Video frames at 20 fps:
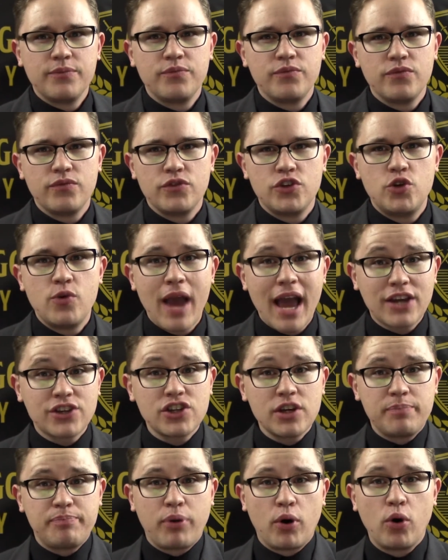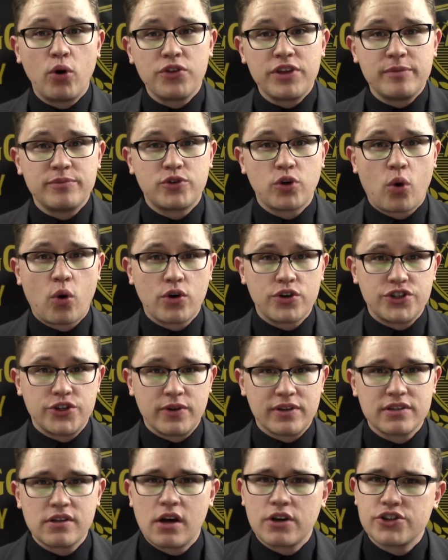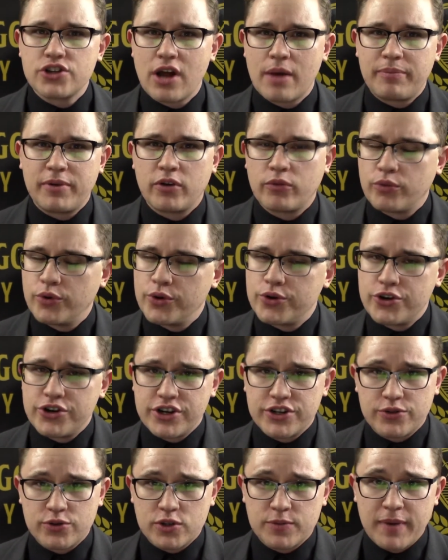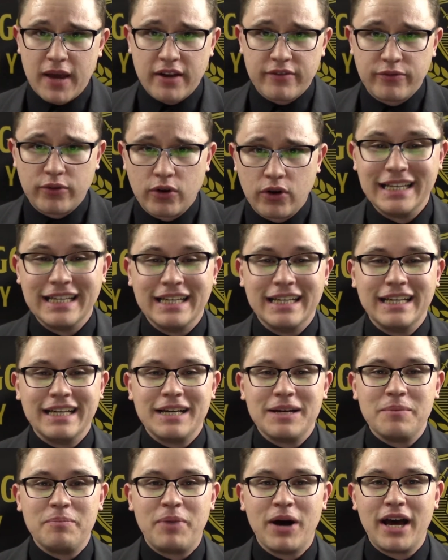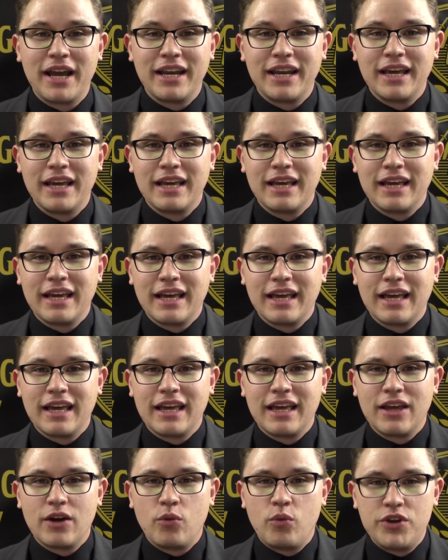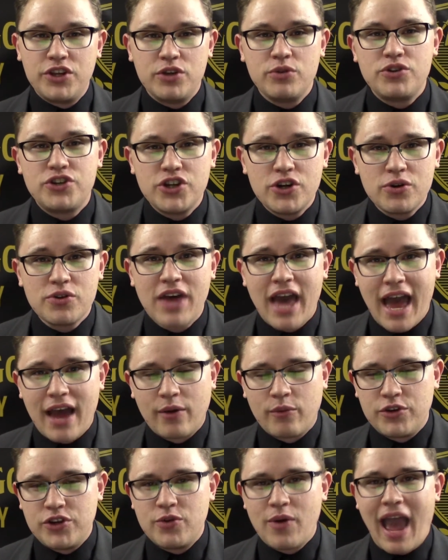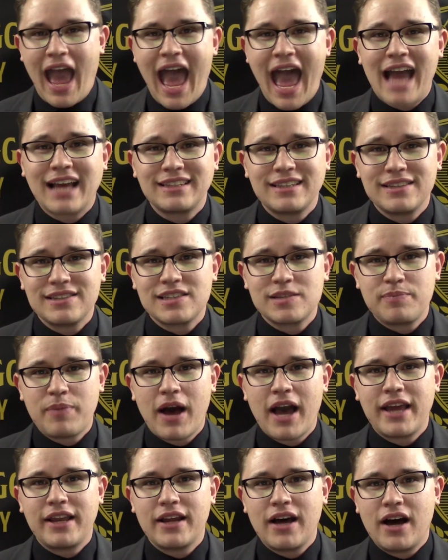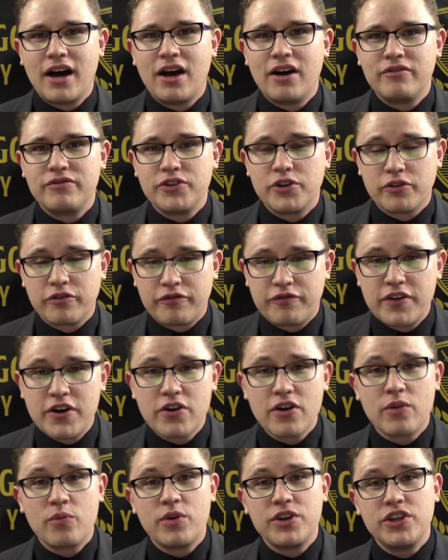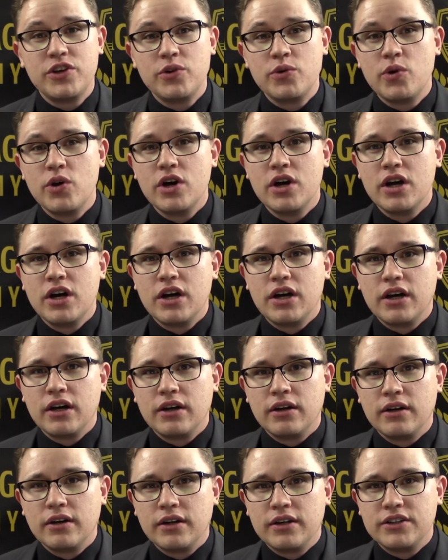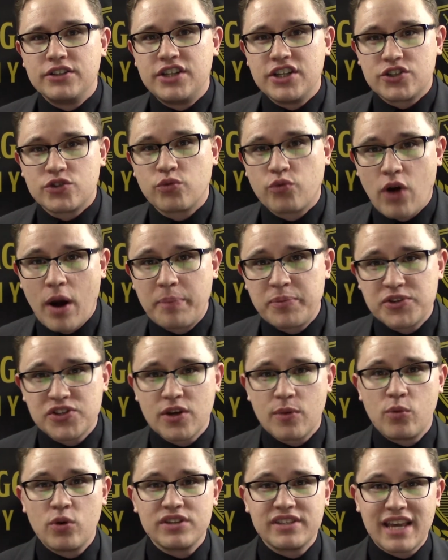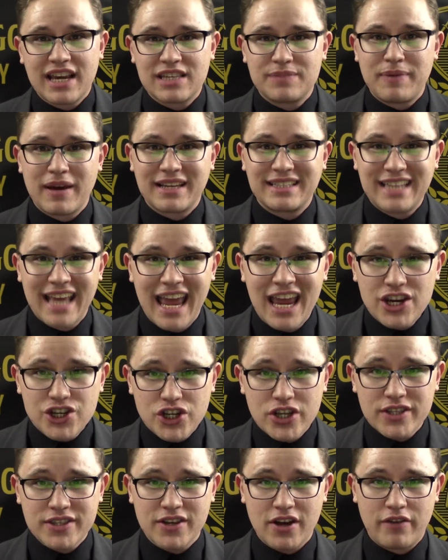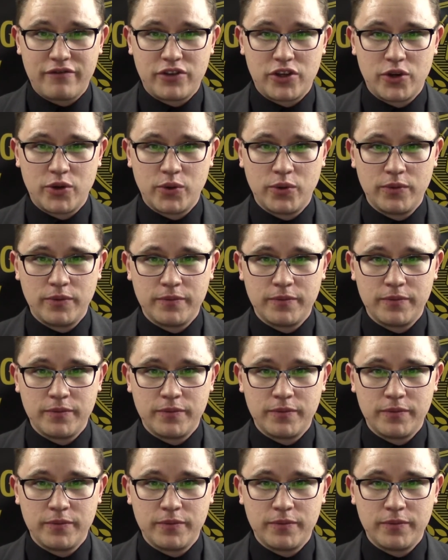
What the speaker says: you actually pull them towards you, as long as you're not being rude or disrespectful. But when you do that, when you act in spite of your fear and when you disrupt someone's expectations of you,